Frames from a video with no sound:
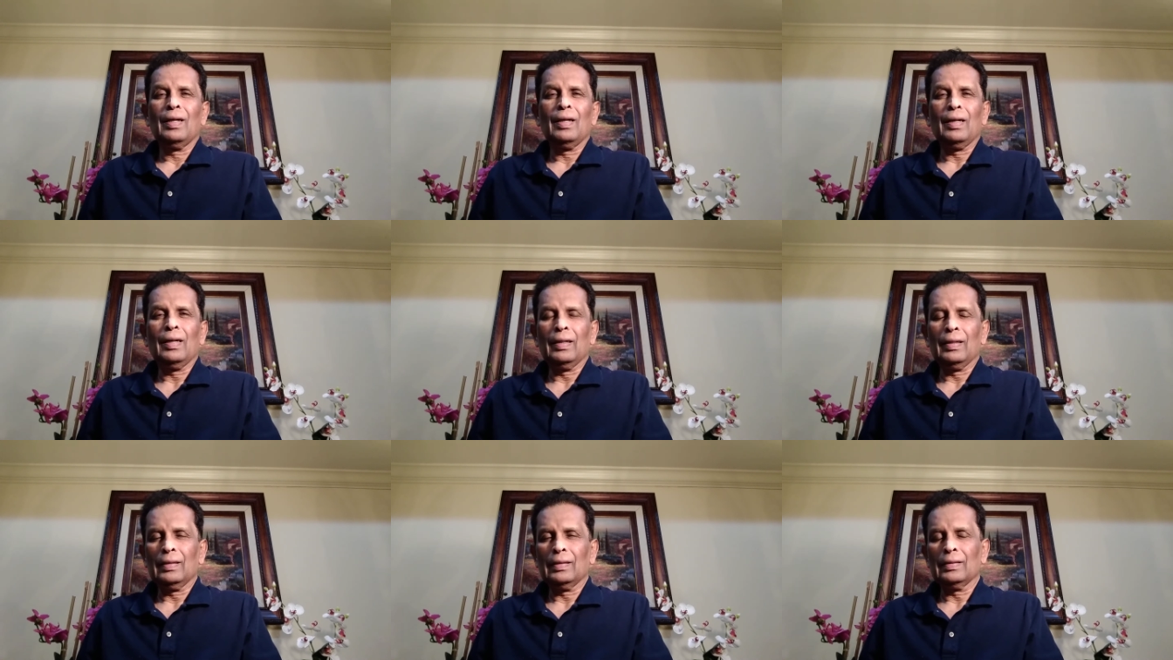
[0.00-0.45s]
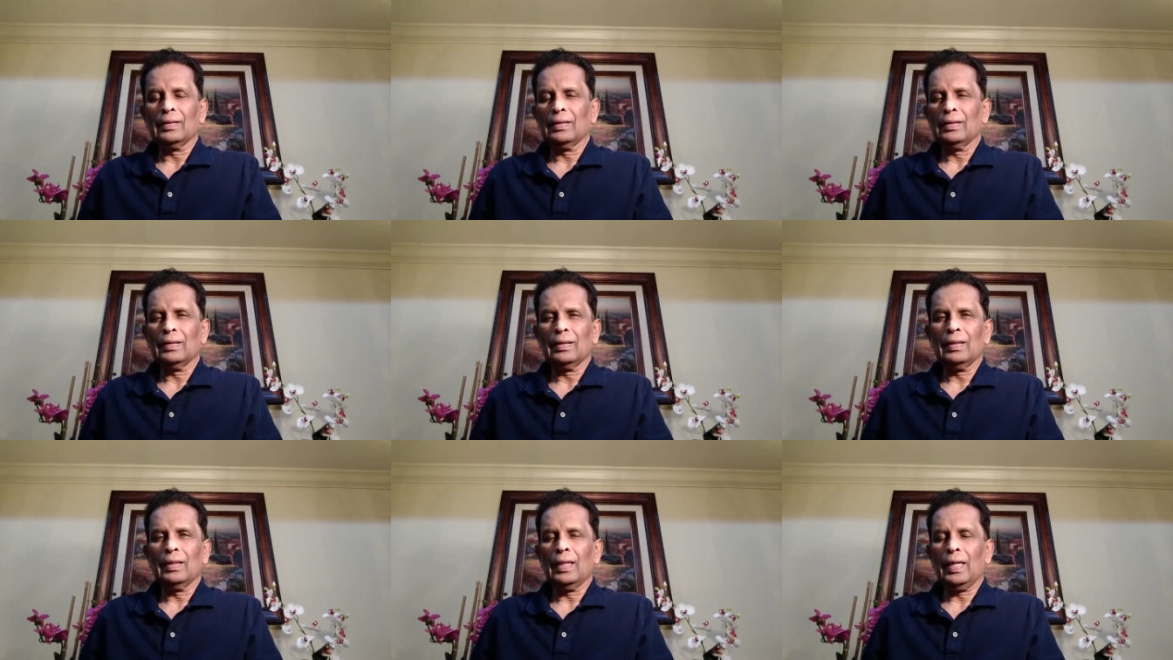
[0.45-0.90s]

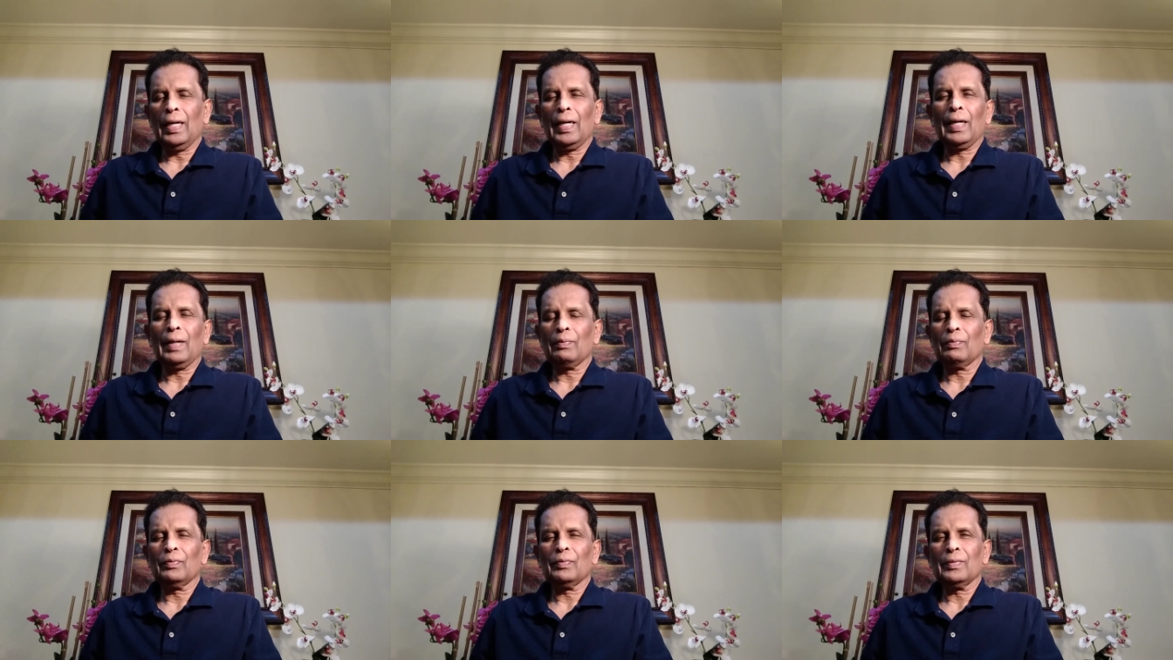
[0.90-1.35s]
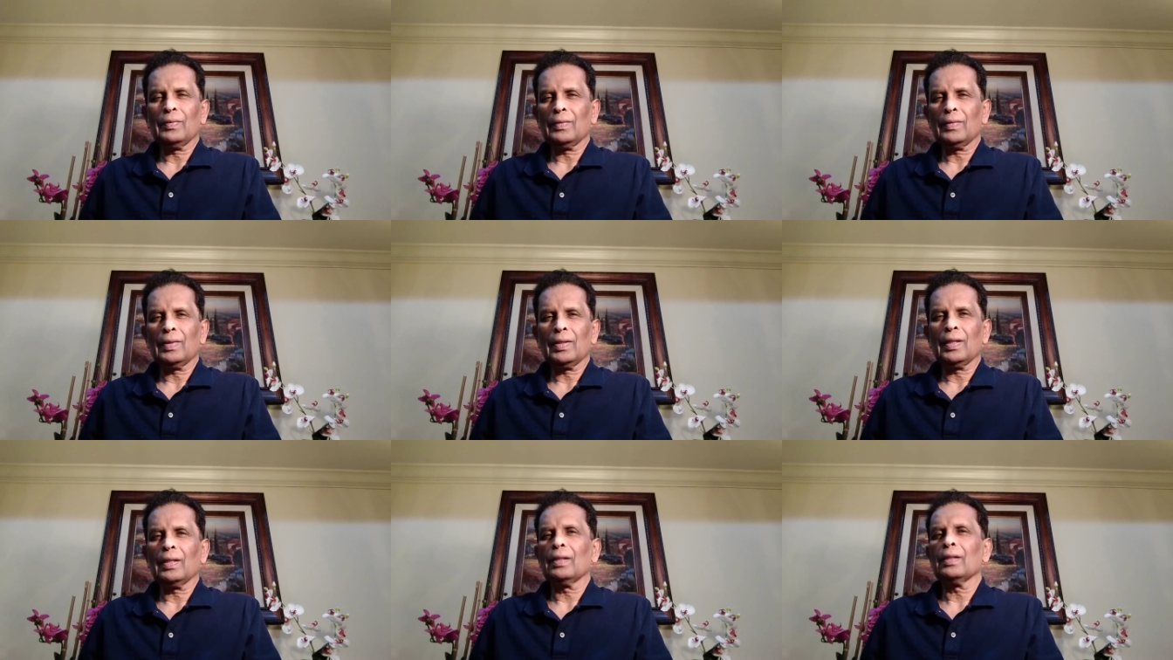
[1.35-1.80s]
I
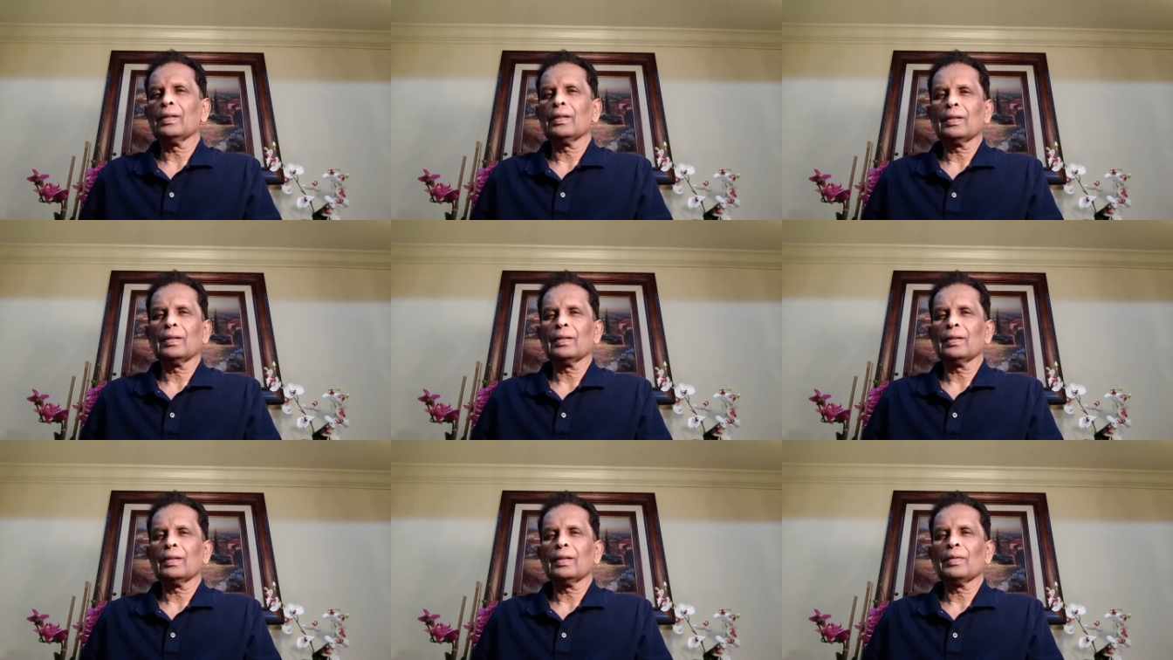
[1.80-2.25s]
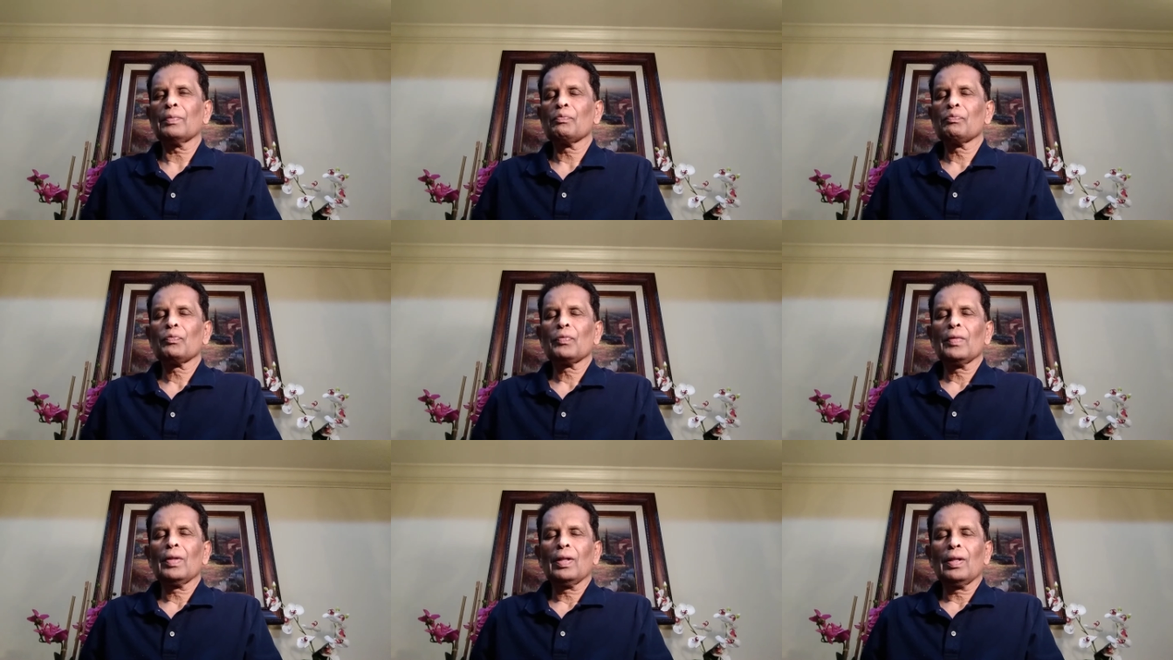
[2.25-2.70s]
am the
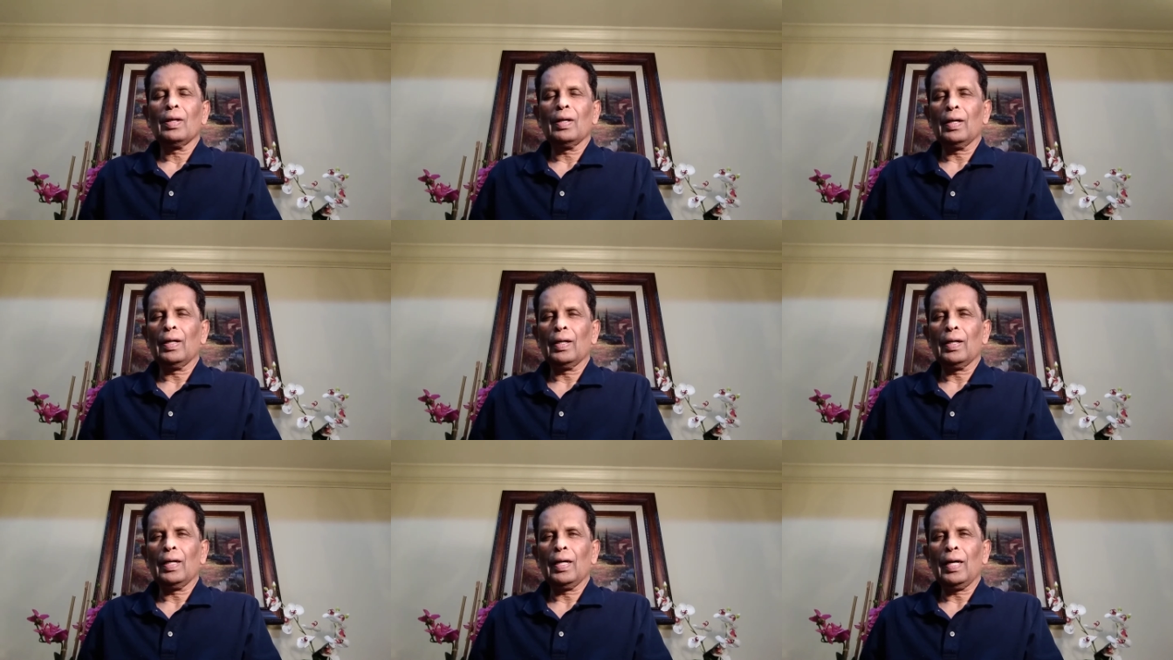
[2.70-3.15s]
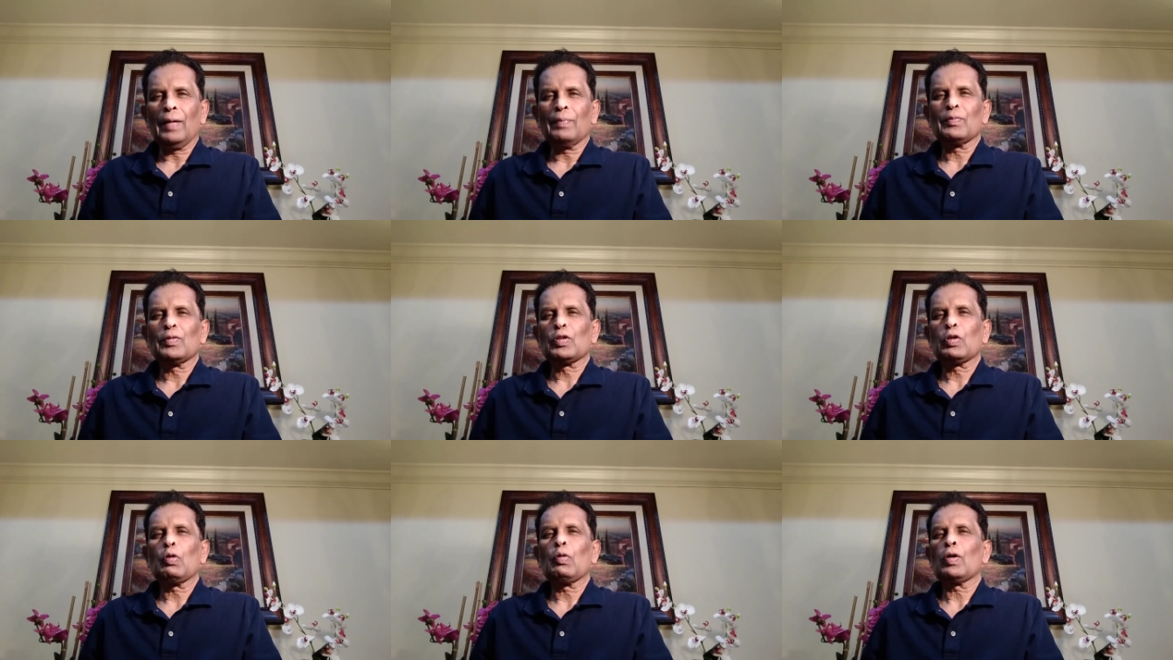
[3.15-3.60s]

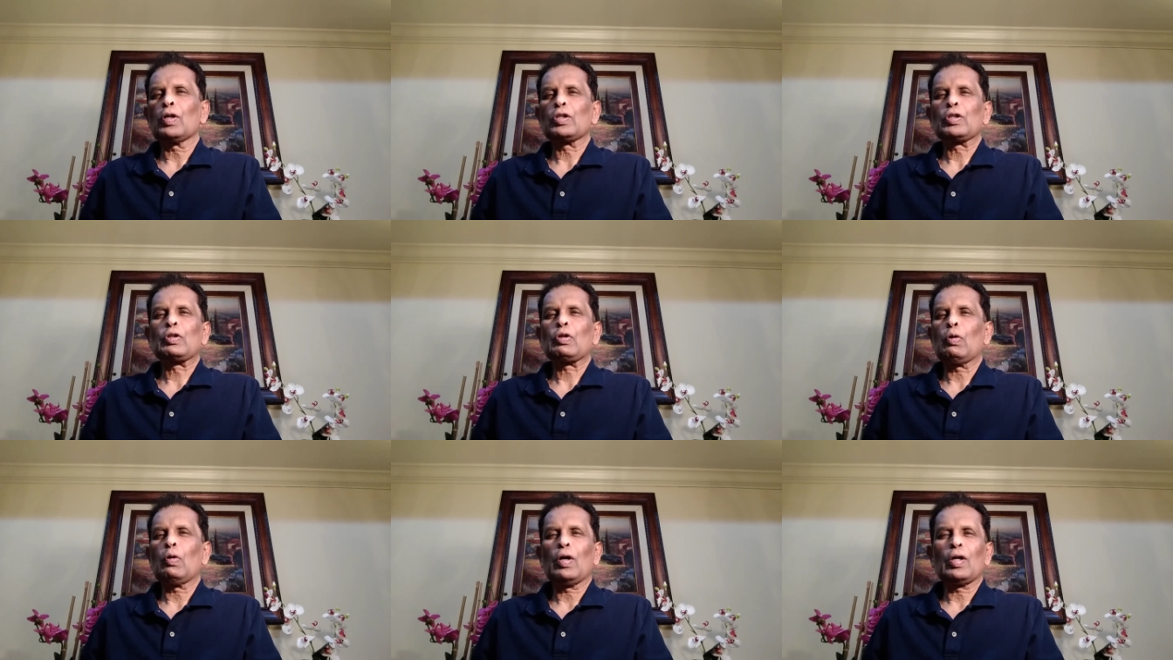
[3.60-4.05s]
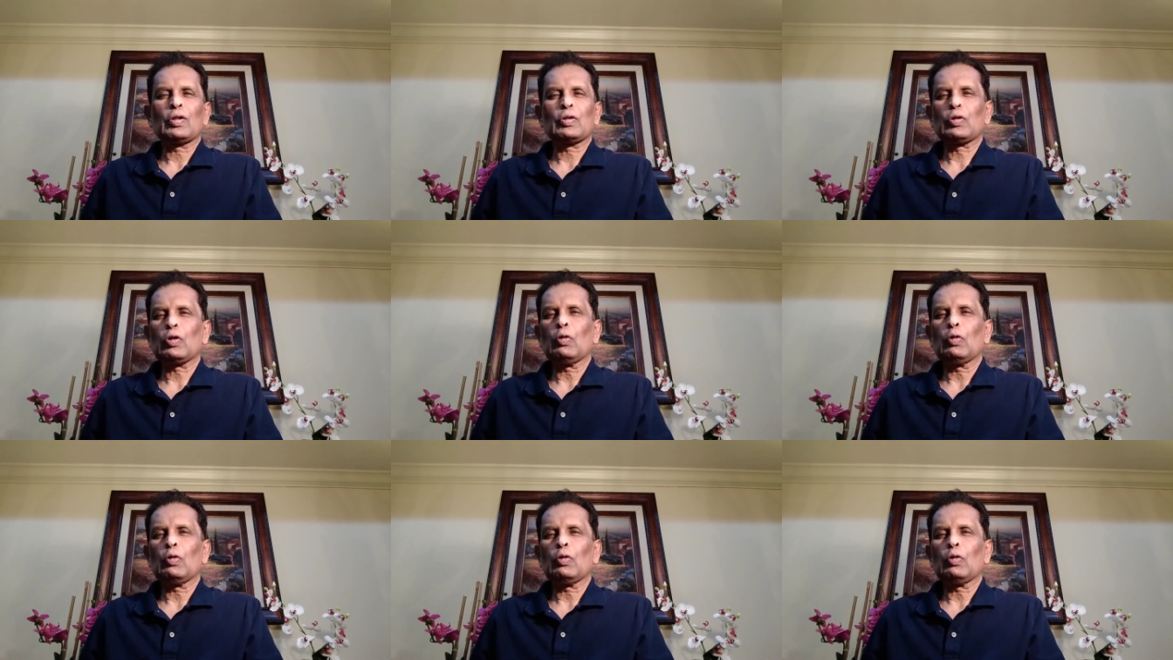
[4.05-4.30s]
I'm so and so on.